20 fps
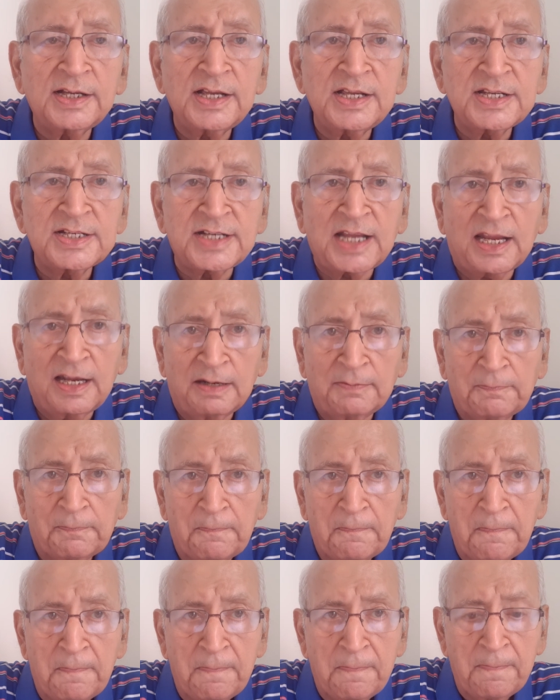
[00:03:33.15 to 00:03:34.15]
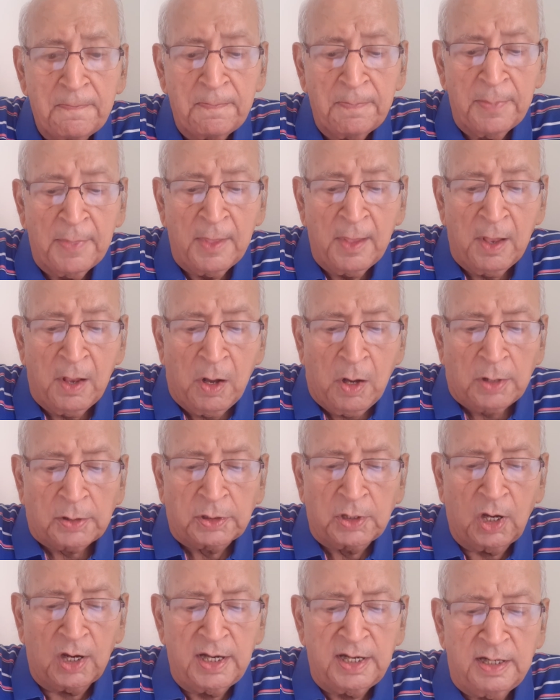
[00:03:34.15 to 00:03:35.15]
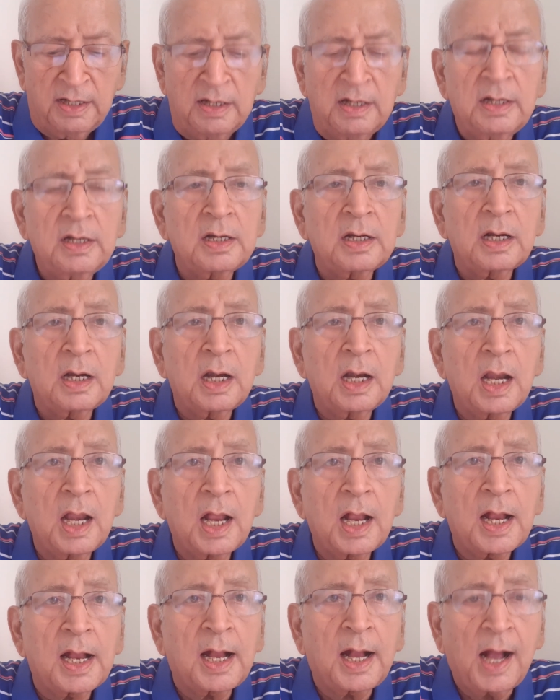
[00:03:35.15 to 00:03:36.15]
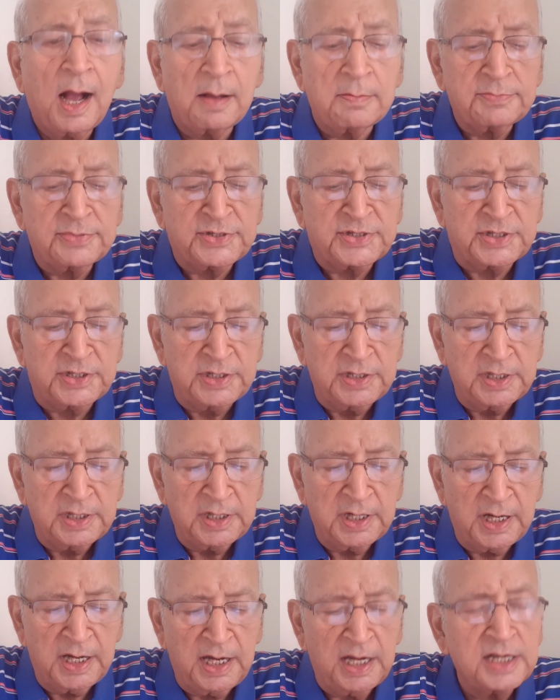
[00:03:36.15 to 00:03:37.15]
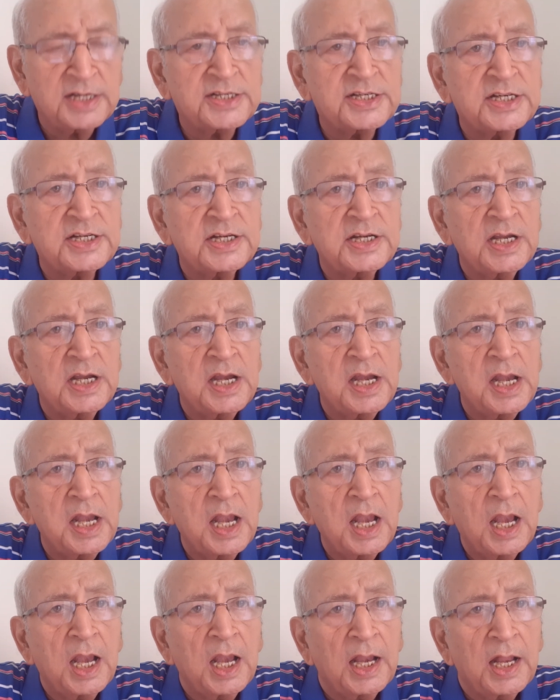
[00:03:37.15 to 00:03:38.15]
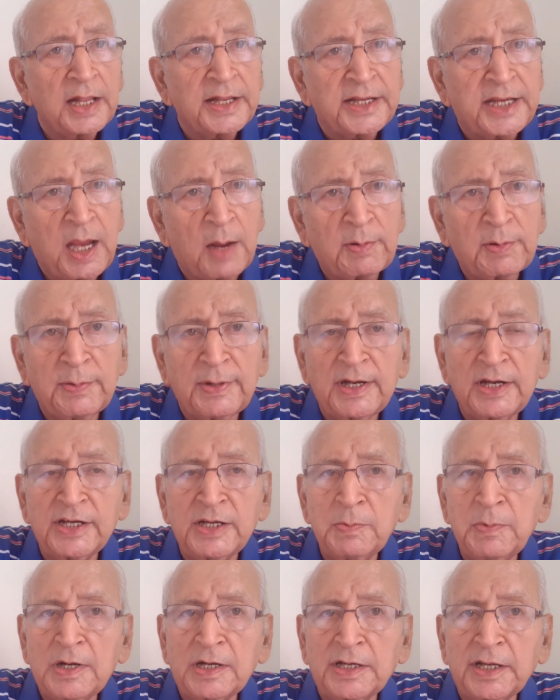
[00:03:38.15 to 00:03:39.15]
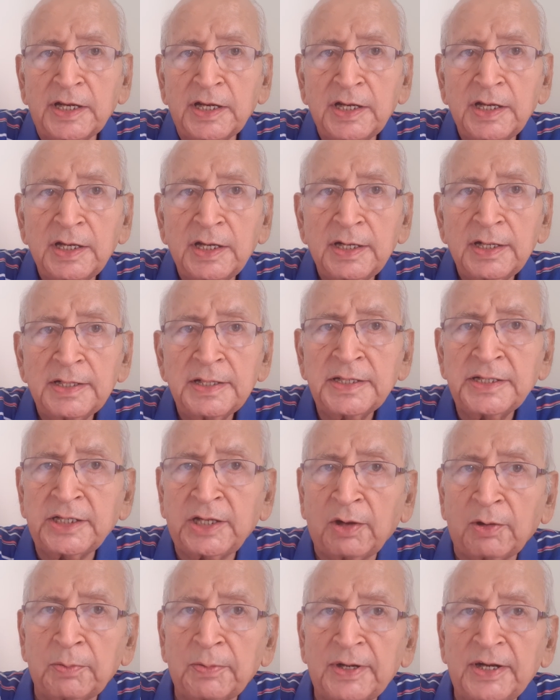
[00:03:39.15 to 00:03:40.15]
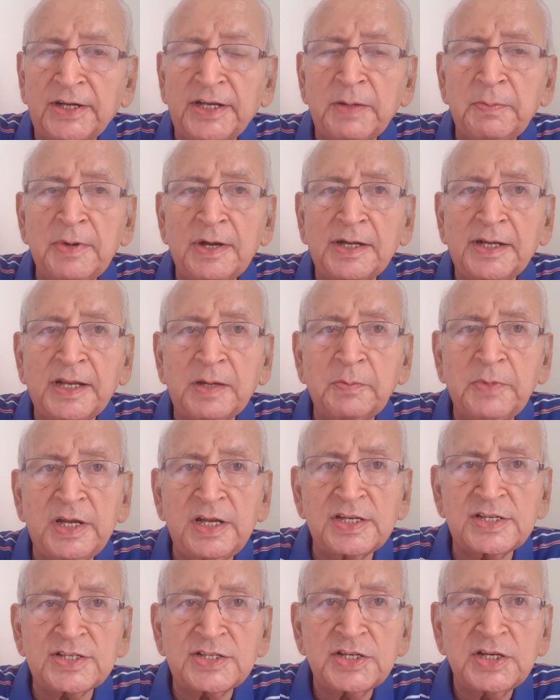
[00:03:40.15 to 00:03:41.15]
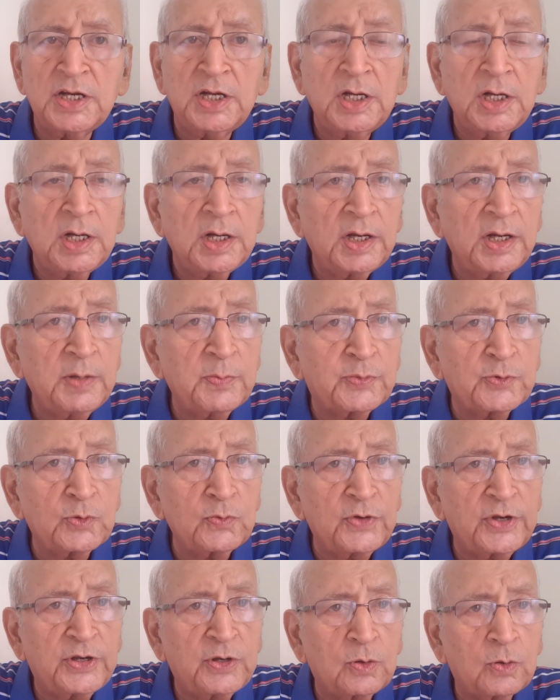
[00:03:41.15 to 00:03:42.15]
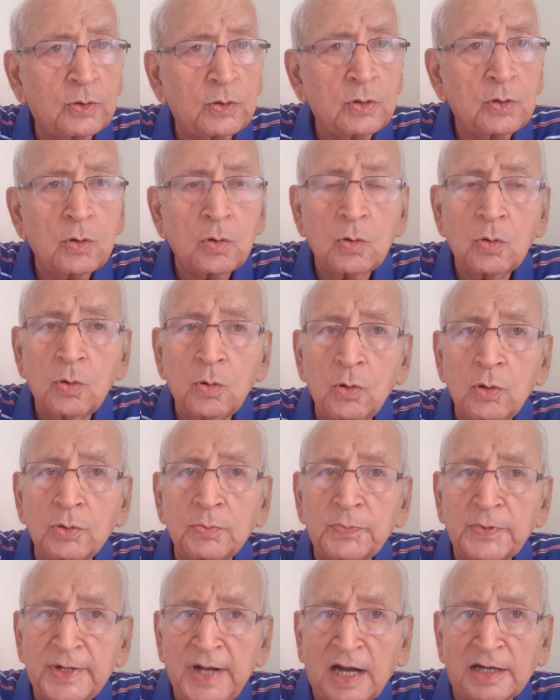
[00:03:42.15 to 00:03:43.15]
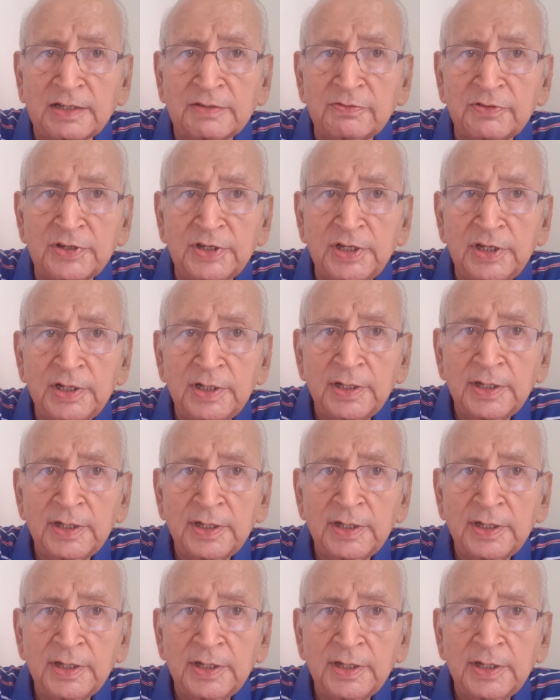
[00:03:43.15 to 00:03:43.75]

sell. Knowing comes is capability building. Capability building means improving your own productivity.